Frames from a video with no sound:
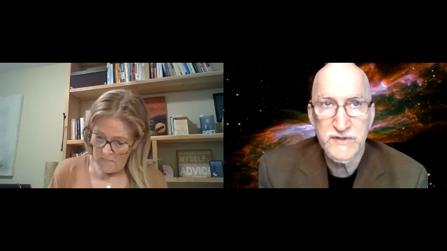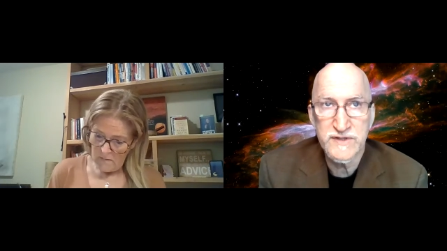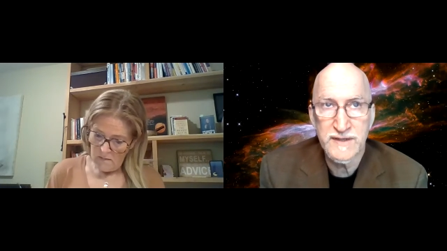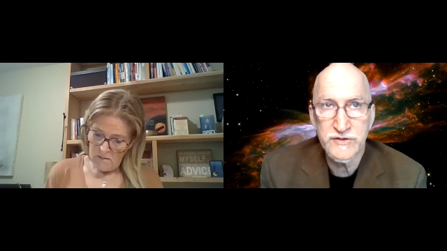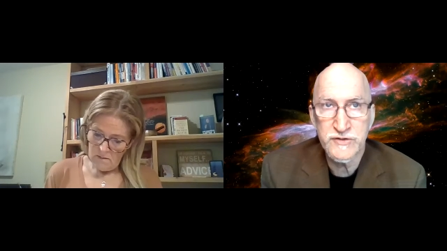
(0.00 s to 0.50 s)

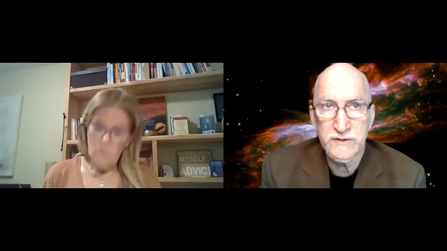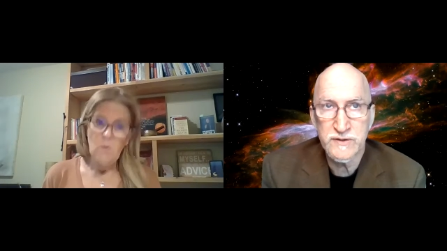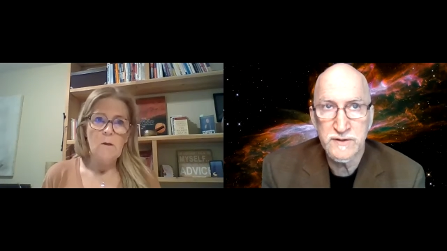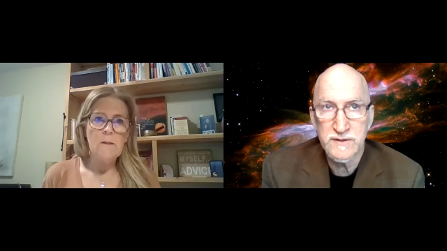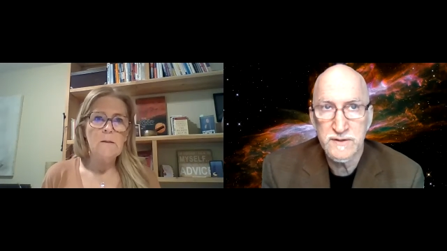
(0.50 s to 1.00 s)

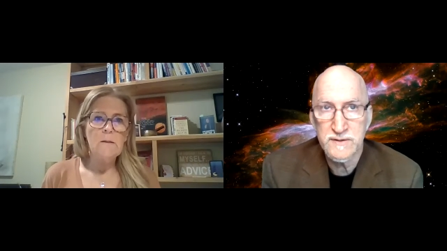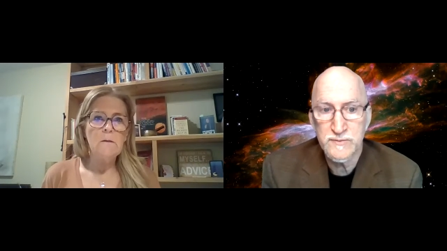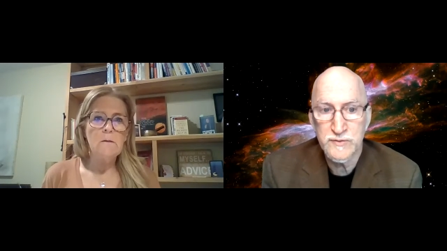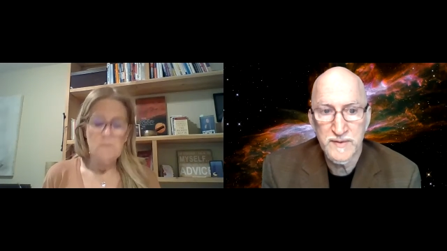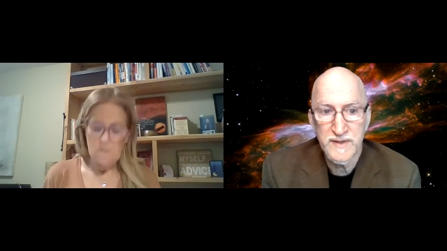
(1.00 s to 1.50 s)
Speaker 1: potential,
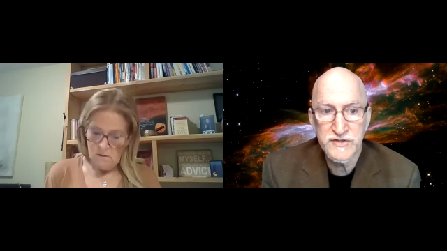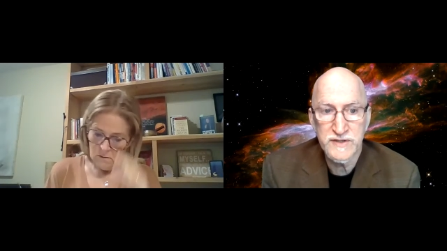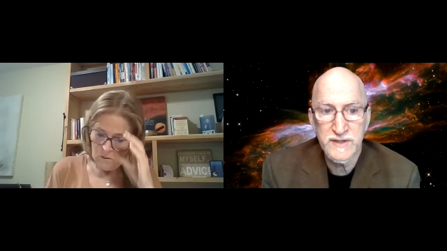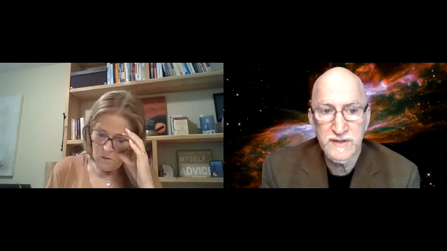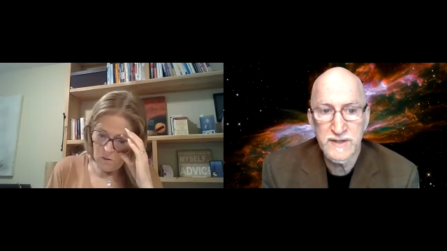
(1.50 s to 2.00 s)

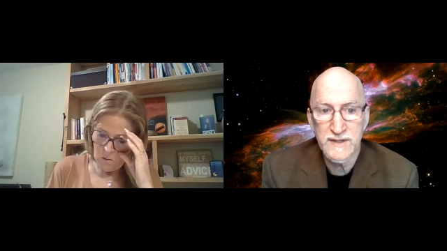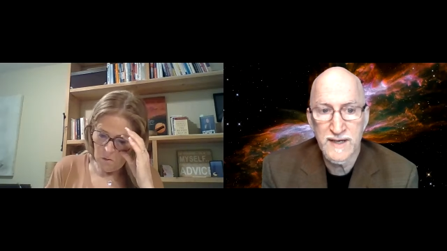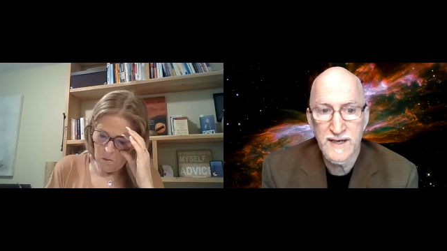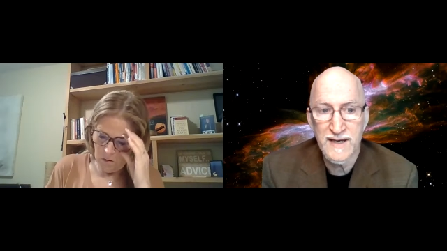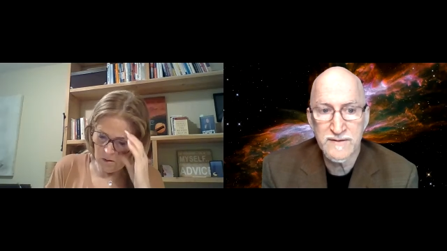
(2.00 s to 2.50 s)

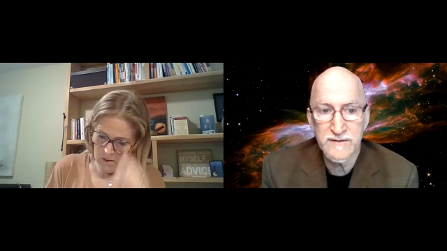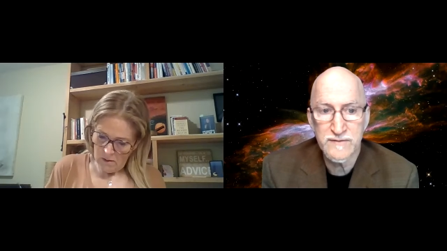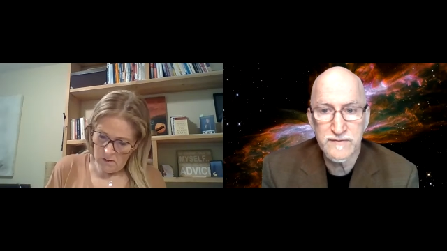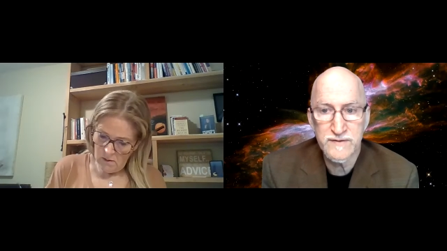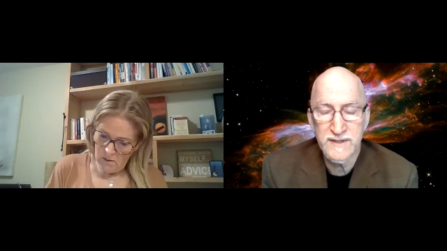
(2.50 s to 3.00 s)
probationary,
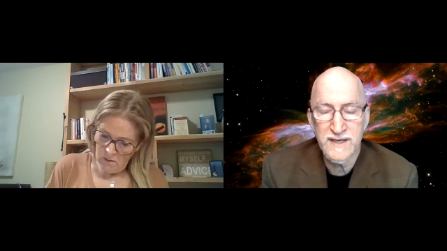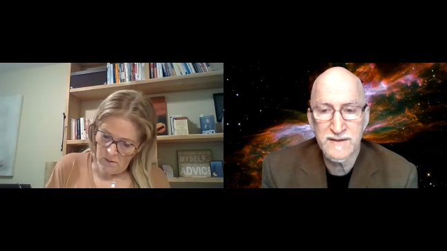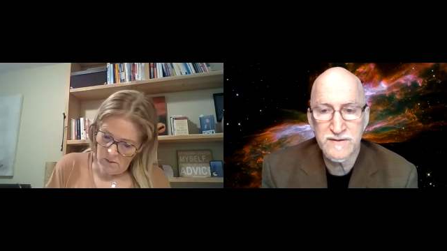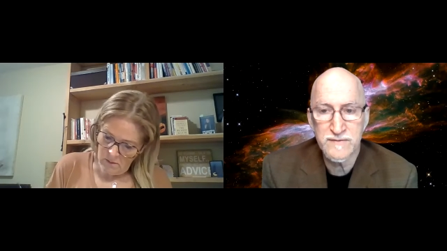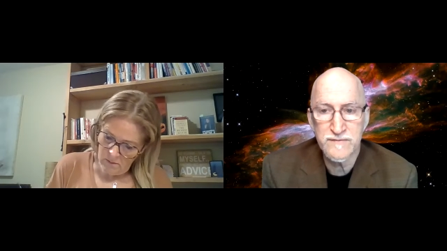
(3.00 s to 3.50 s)
active,
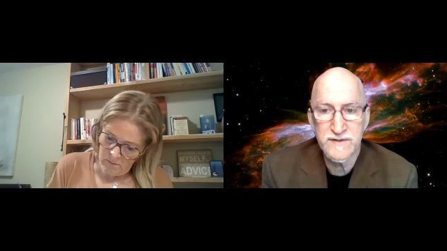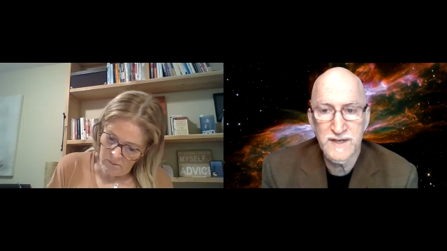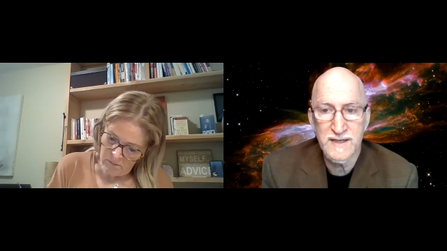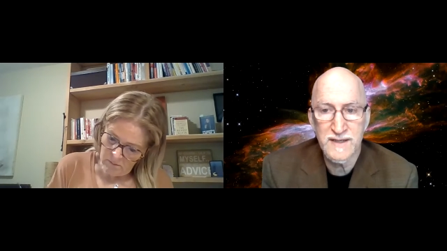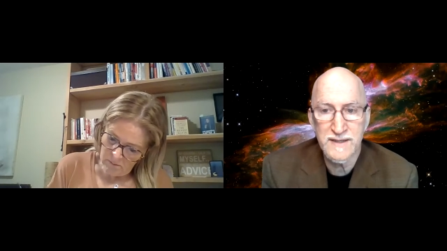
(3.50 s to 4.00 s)
inactive,
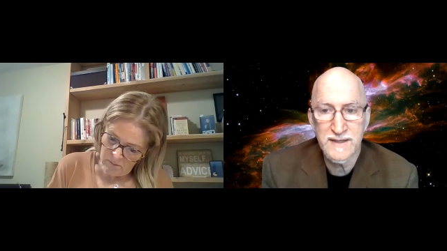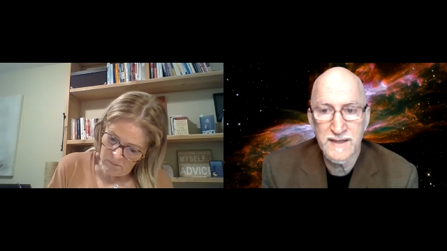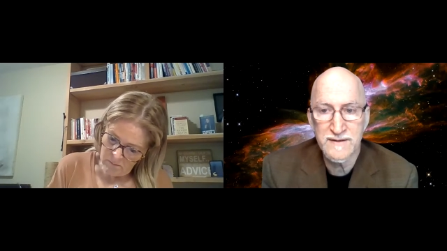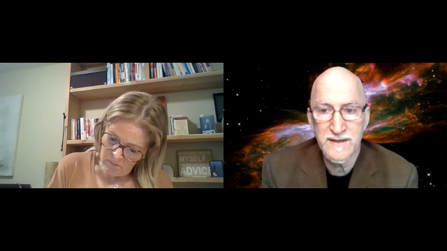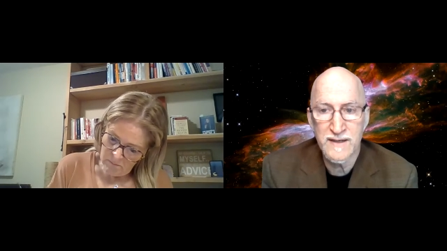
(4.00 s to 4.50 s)
dying,
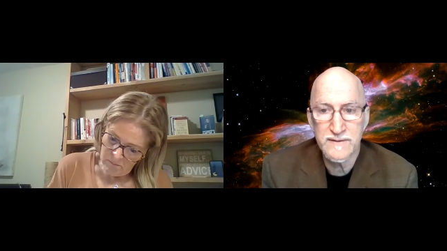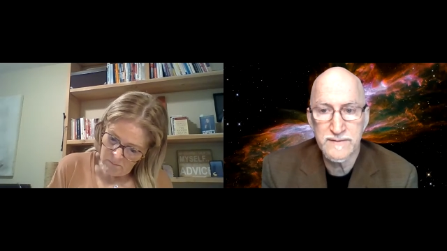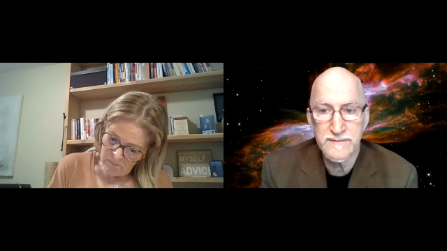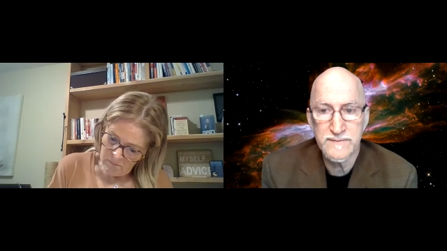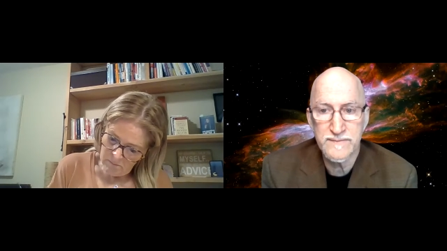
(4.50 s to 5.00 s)
and
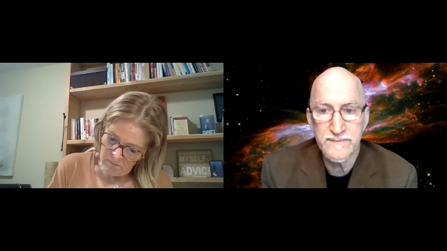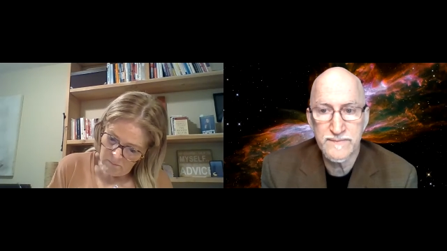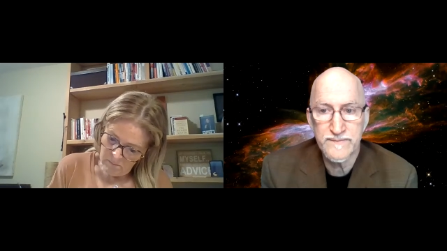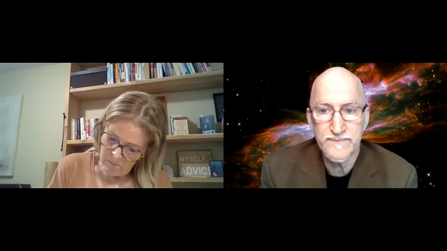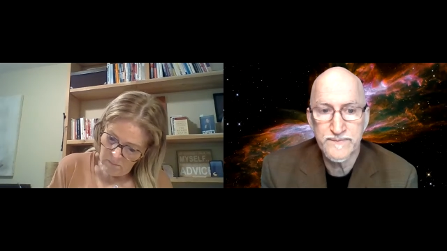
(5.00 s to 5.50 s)
dead.
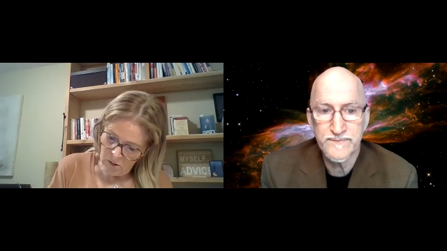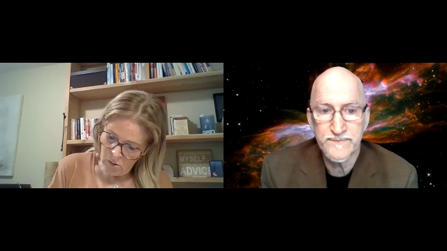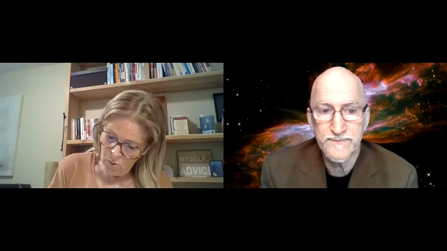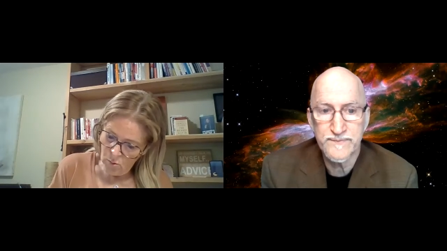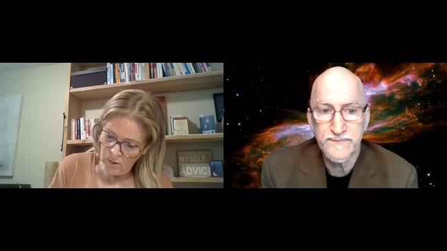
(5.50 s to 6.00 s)

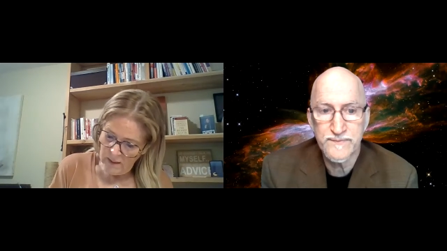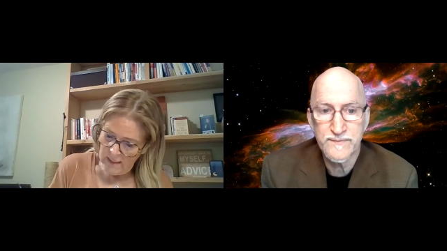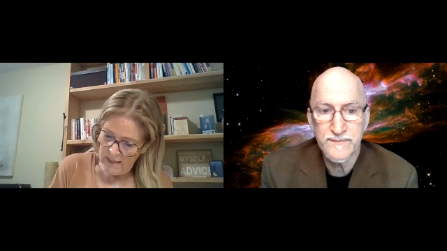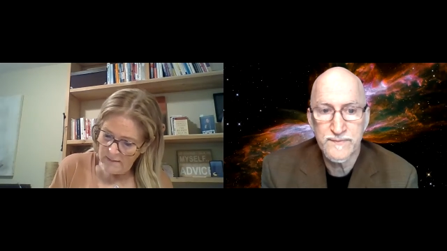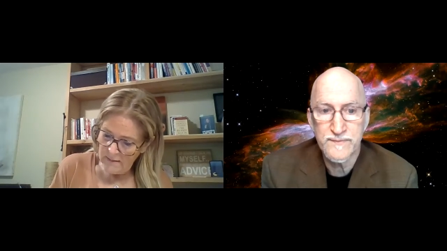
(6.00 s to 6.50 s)
Speaker 2: Oh,
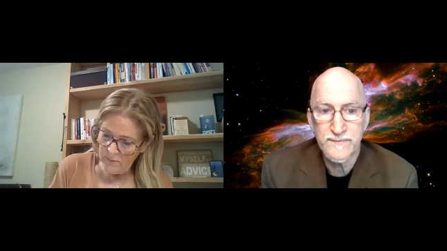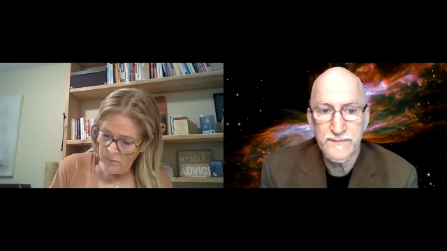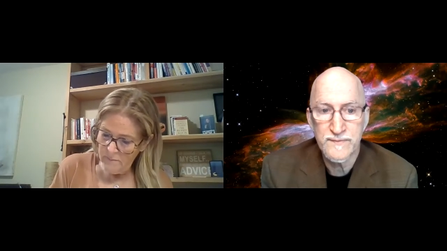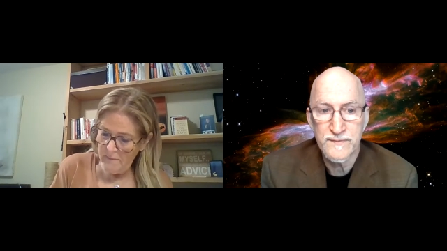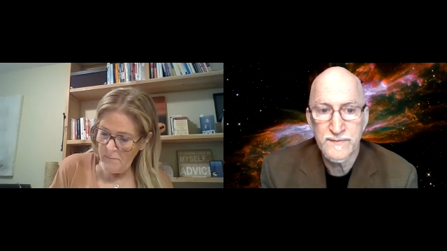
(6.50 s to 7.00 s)
yes. I
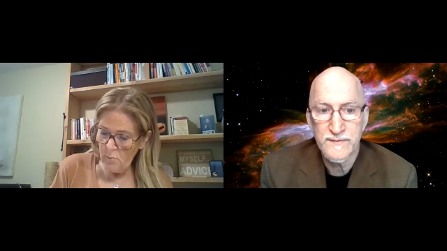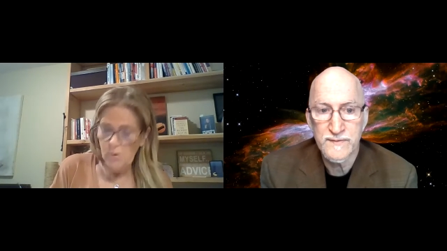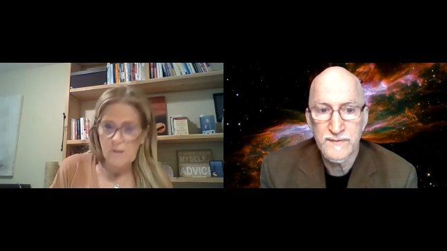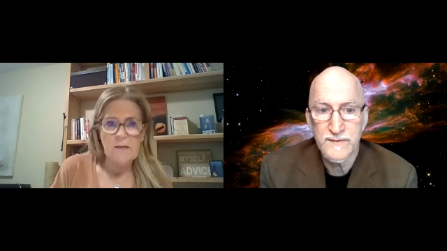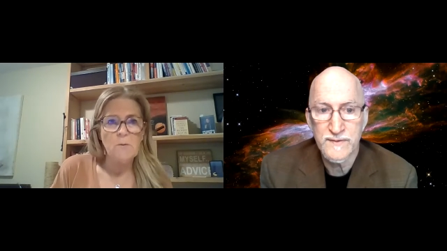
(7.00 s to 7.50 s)
remember
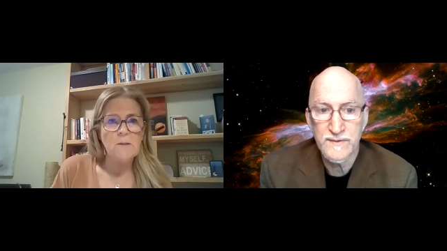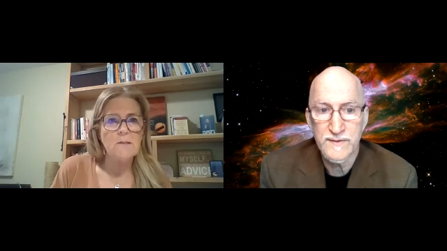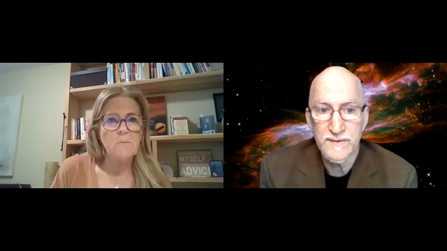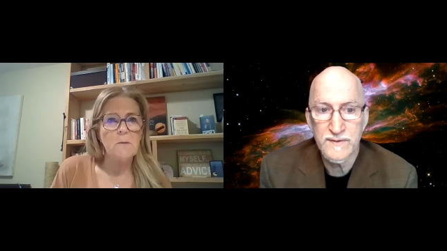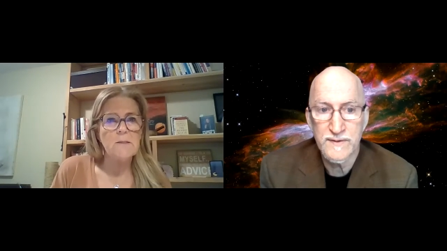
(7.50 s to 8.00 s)
working with this one